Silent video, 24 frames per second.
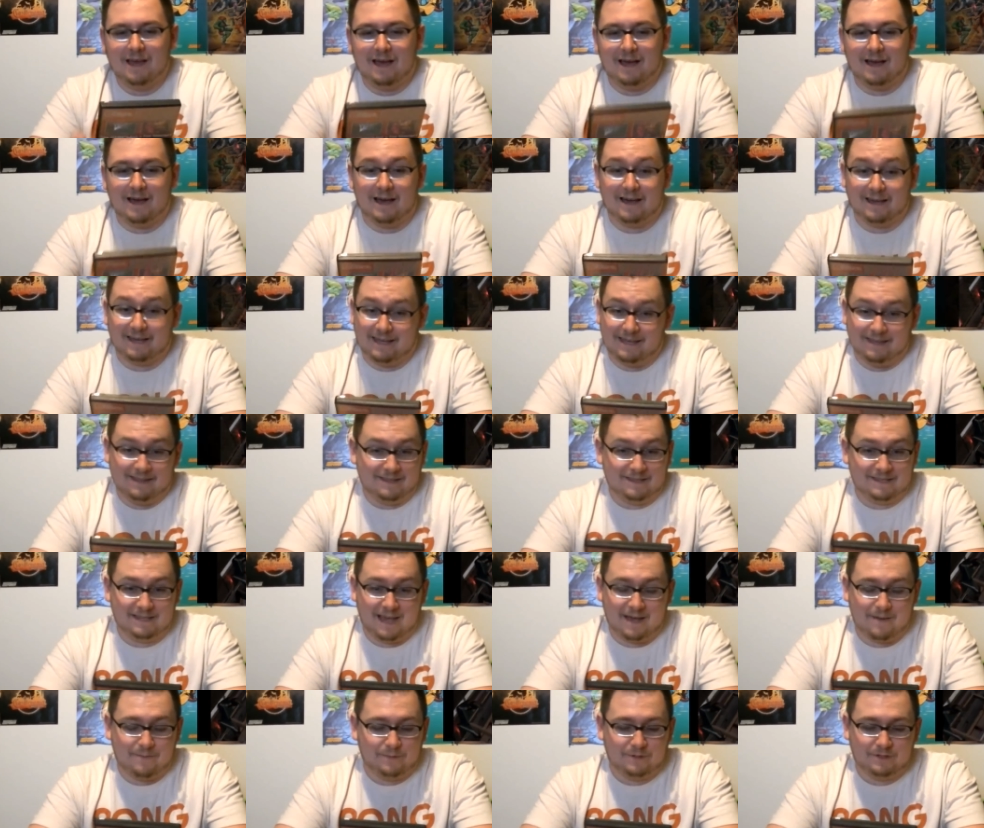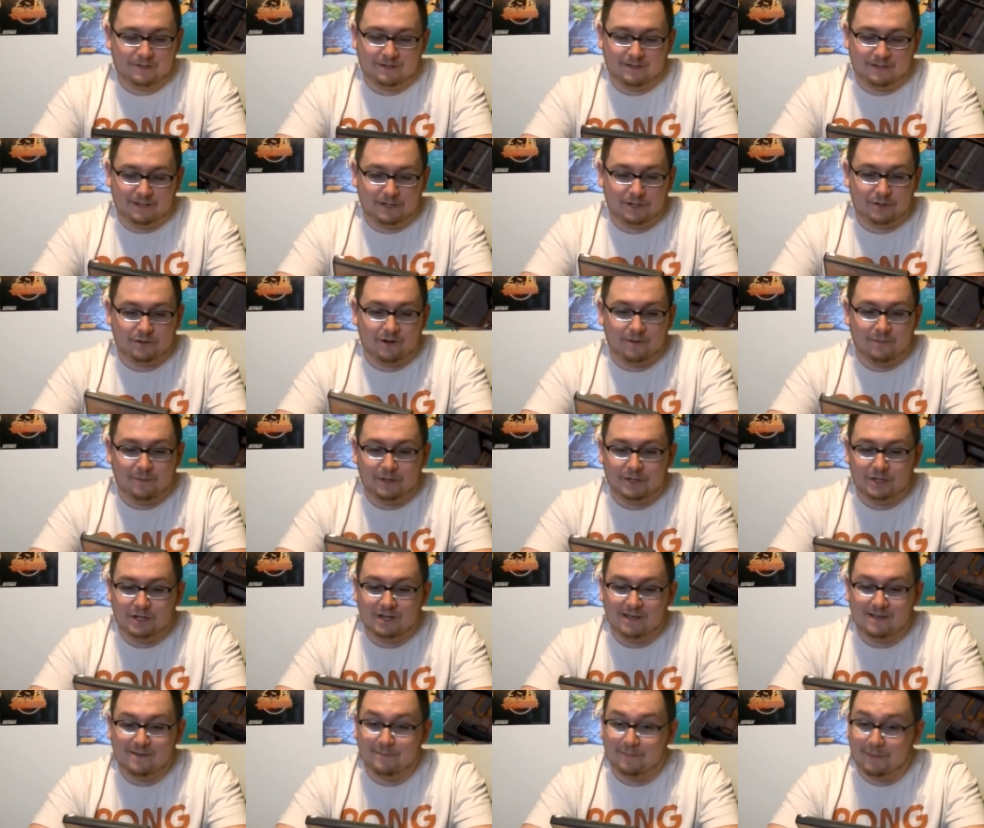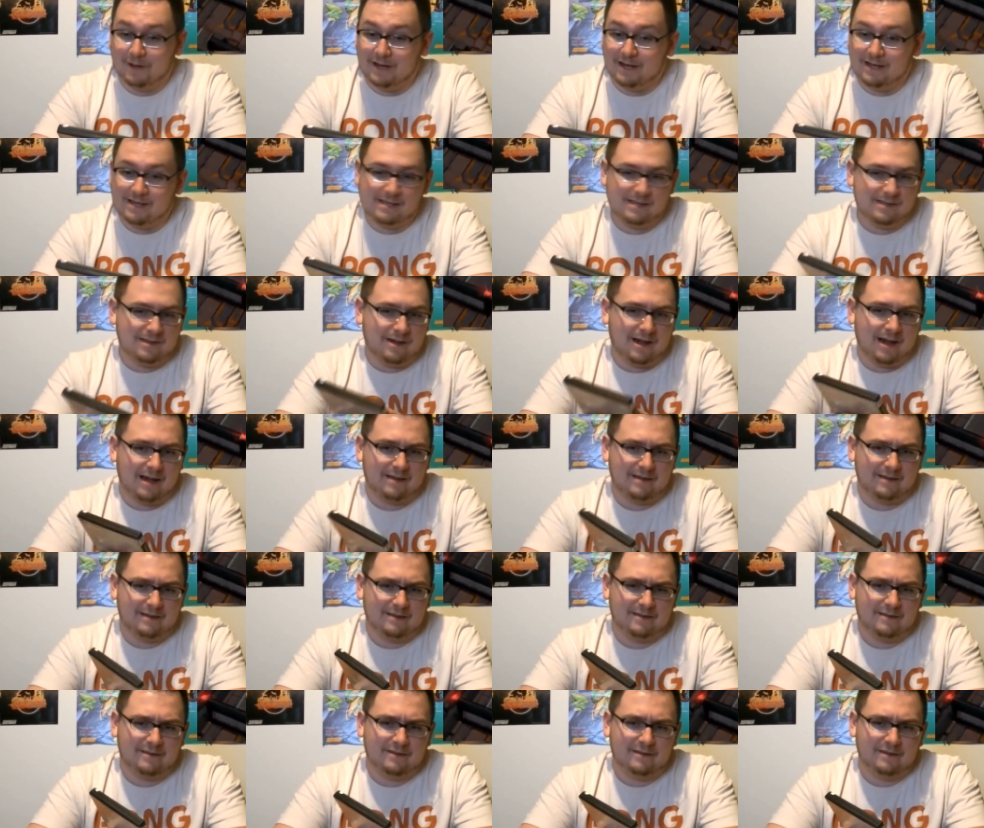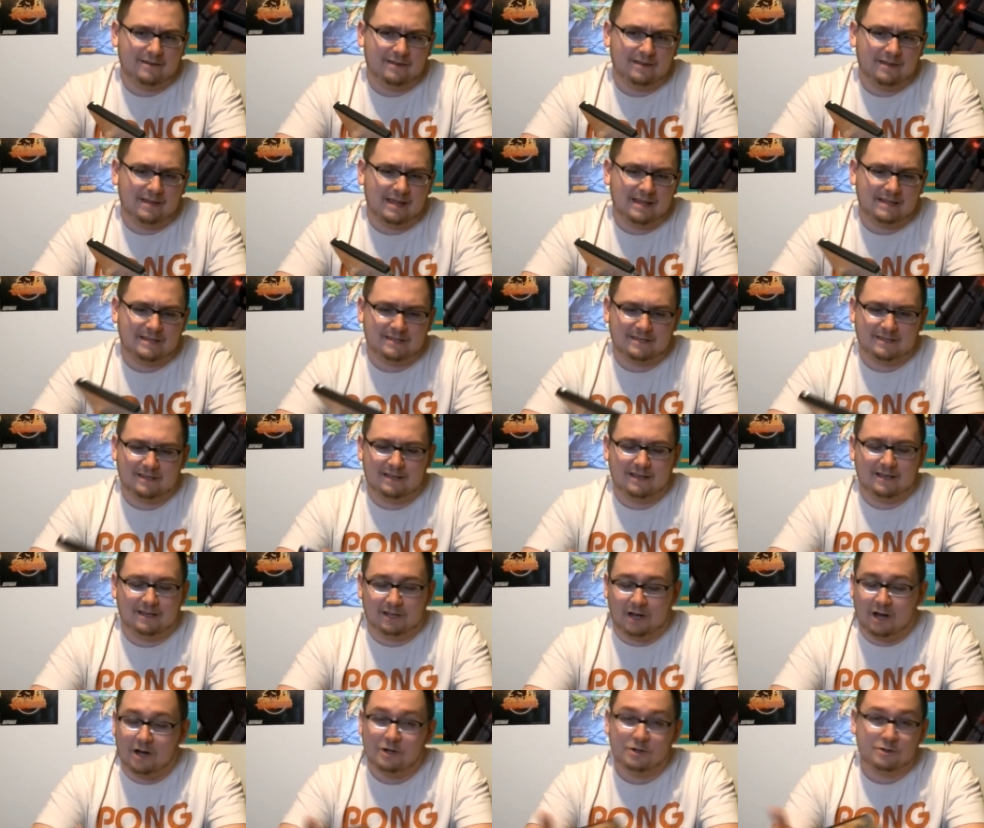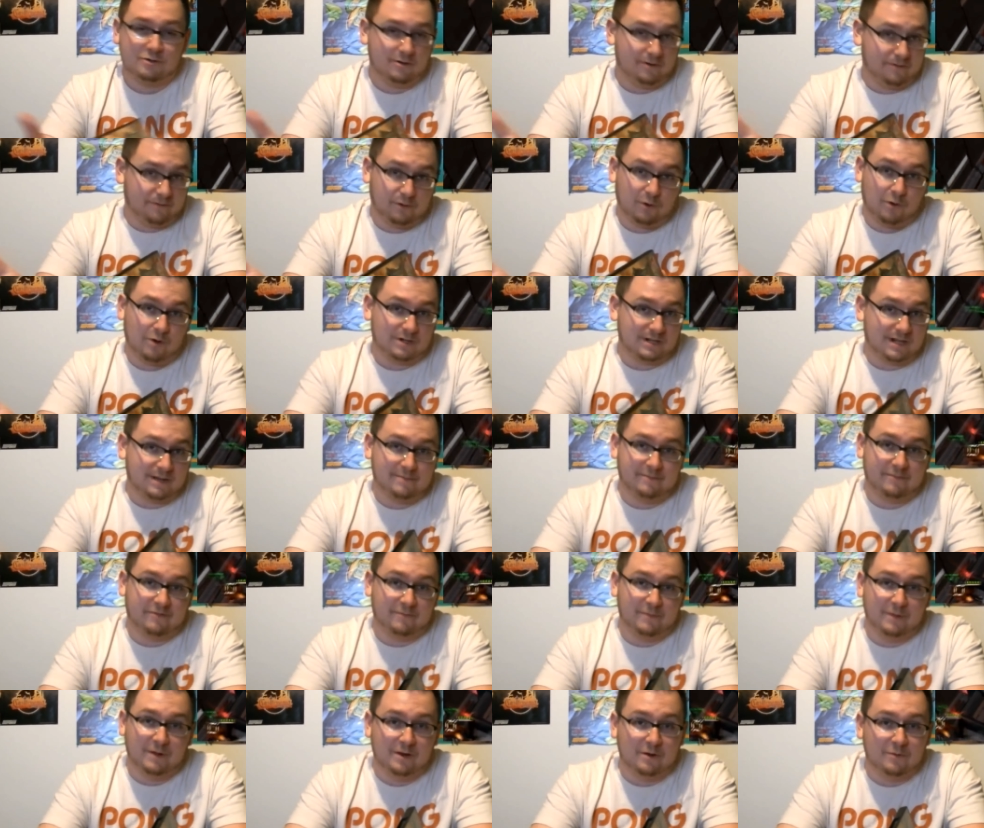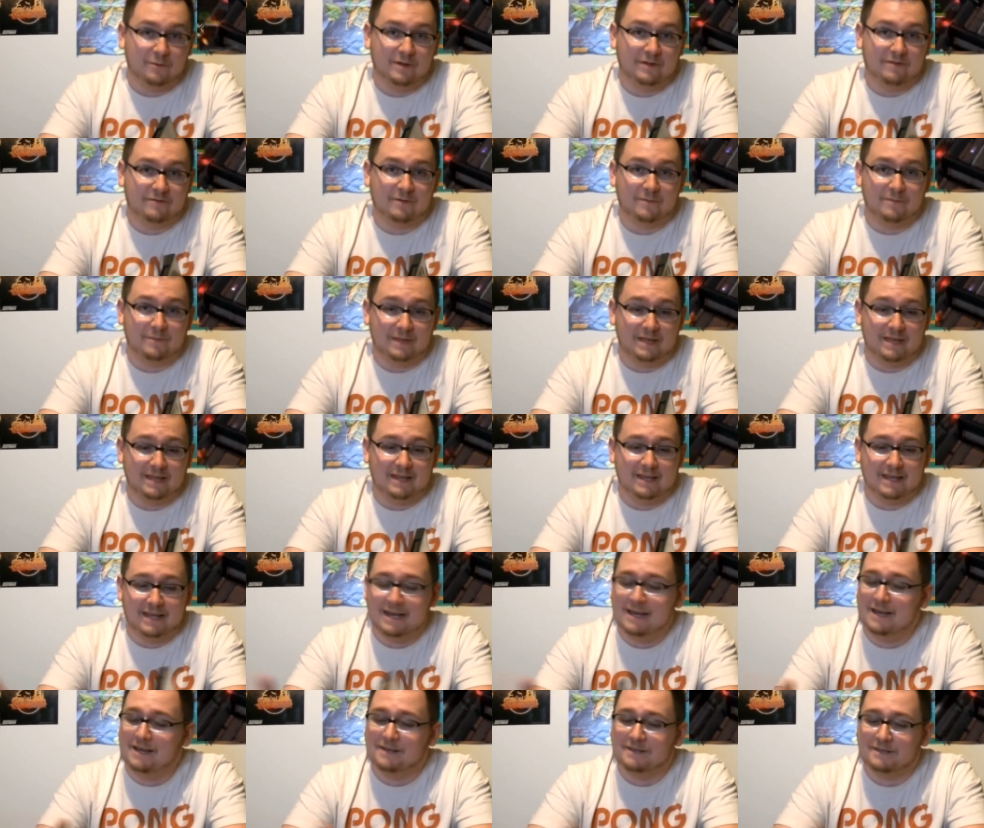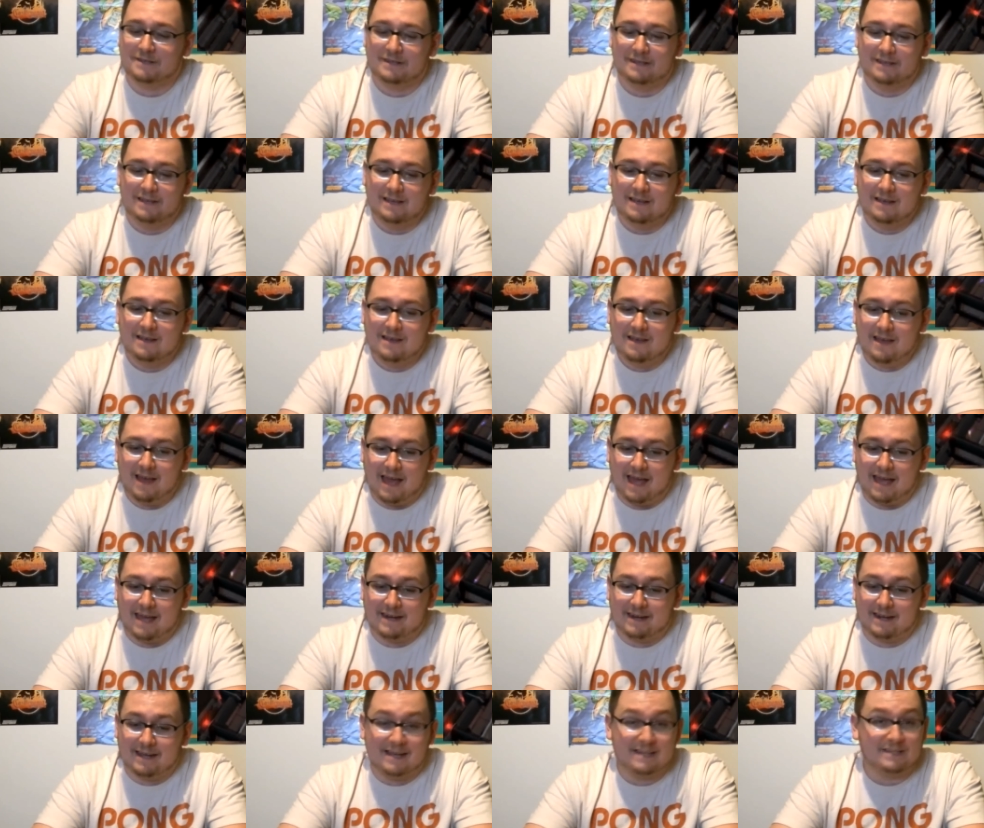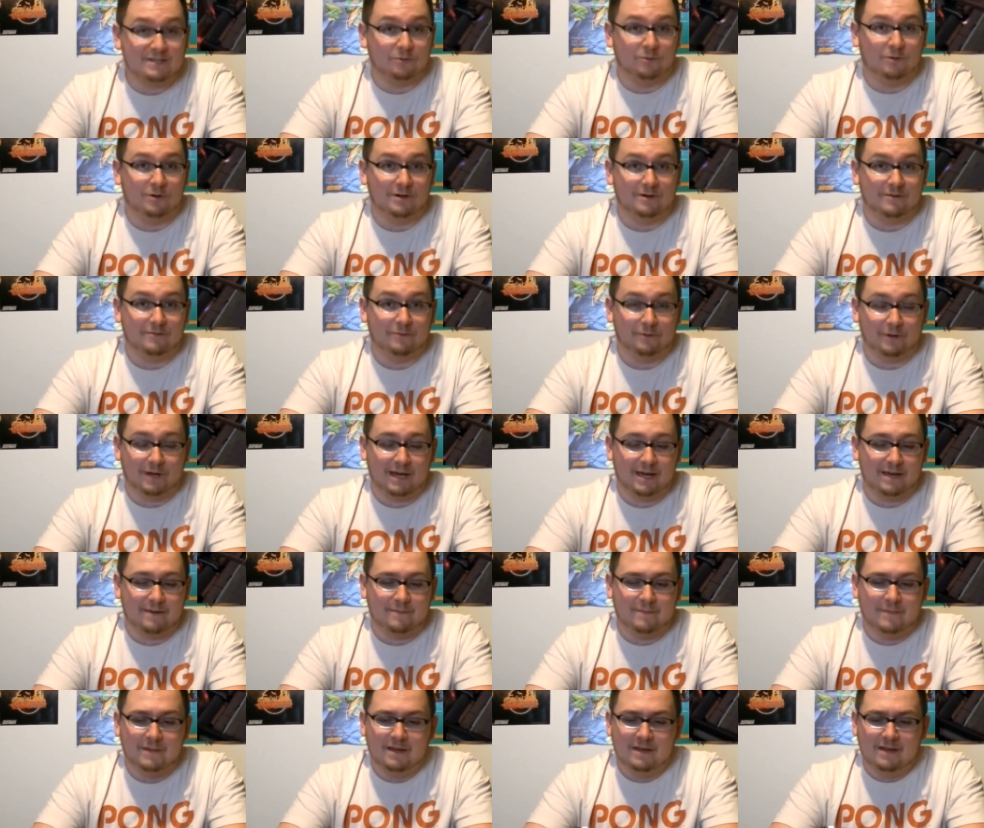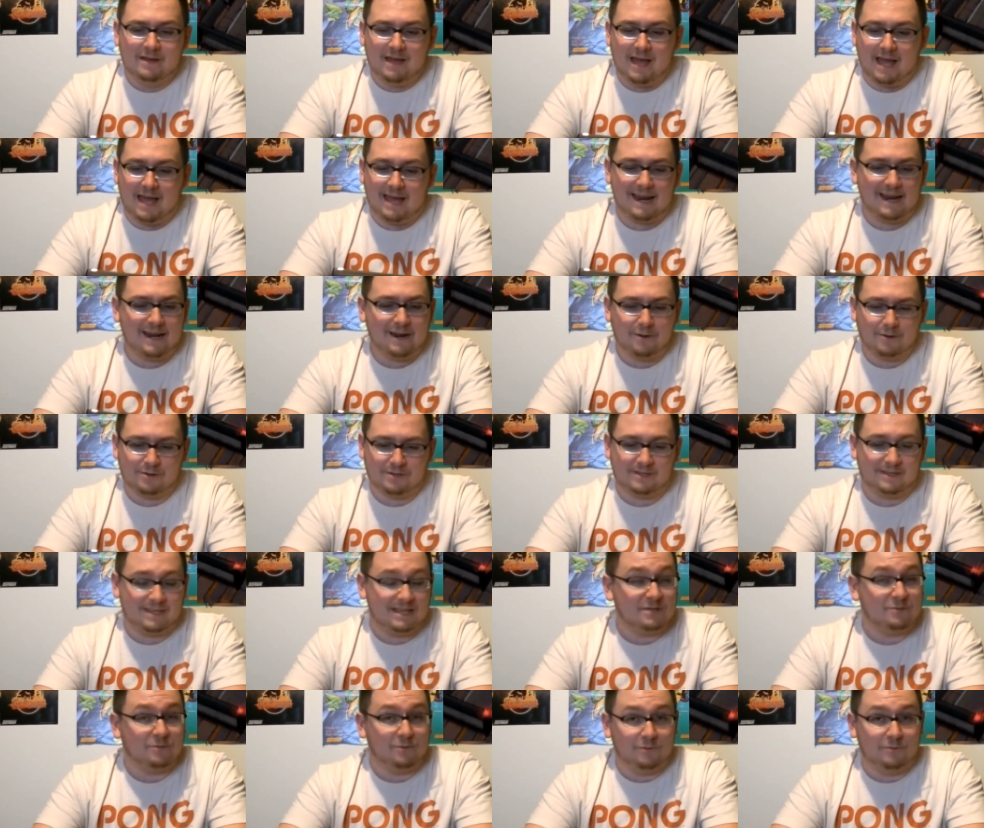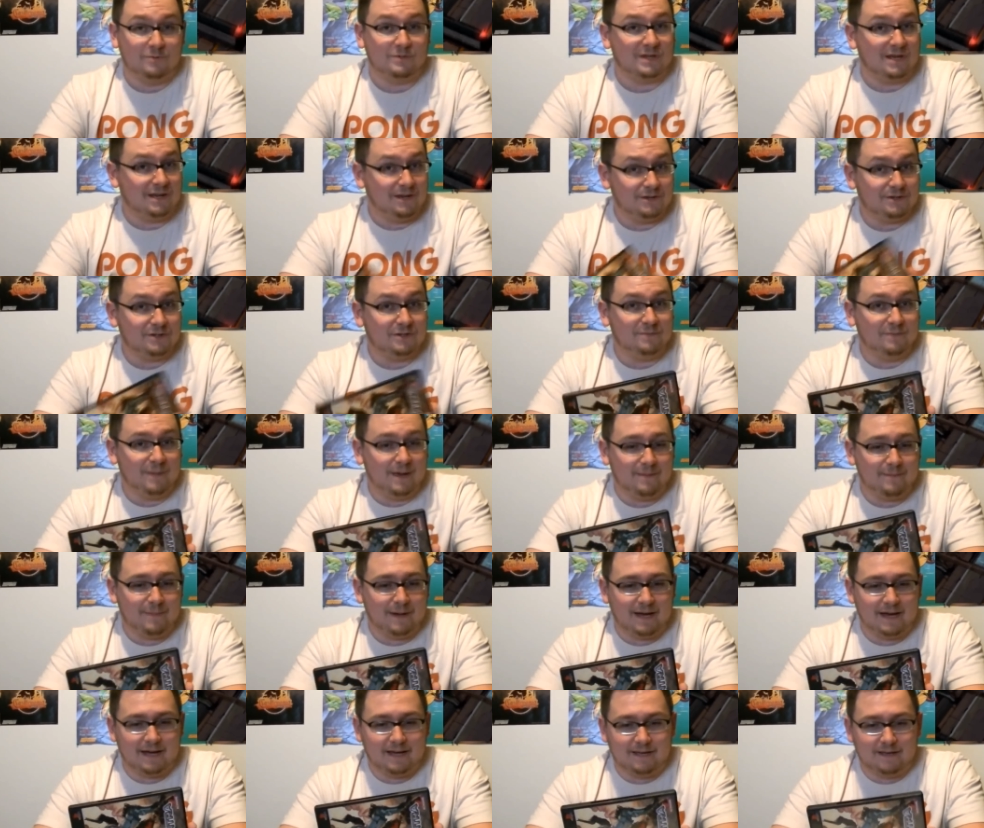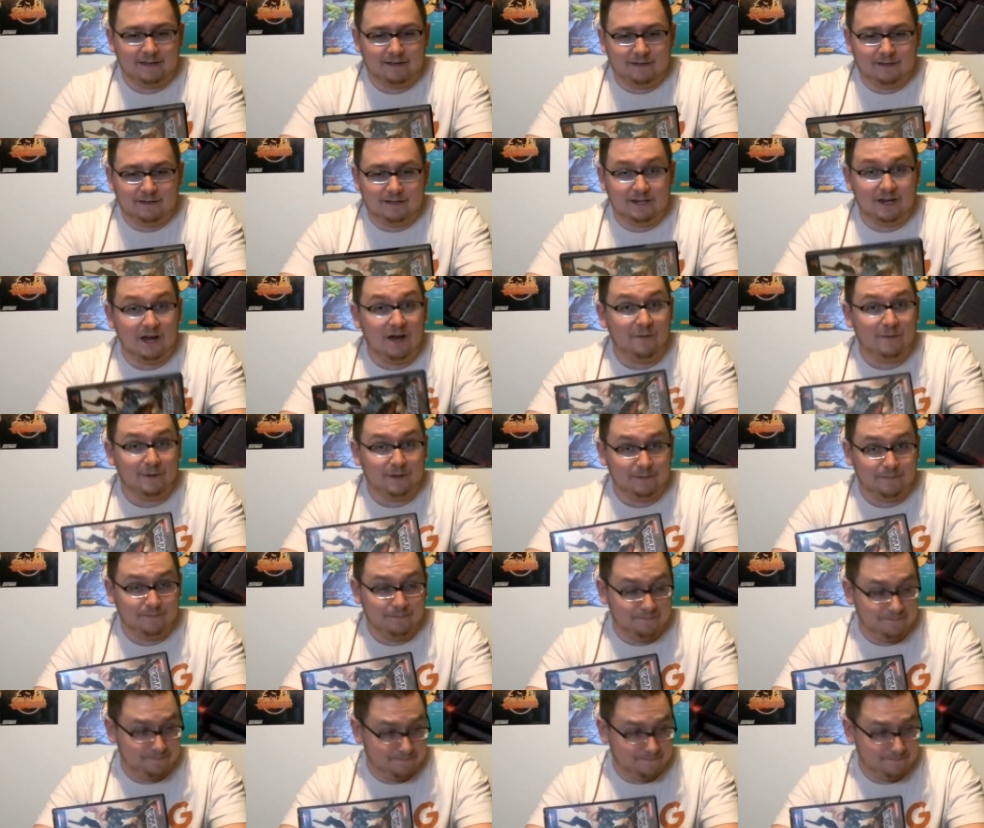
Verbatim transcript: Uh, again, this game was extremely cheap, but you know, I, it's Contra, of course, I'm familiar with from the NES, and uh, it's a wonderful game. And I noticed this one was also made by Konami,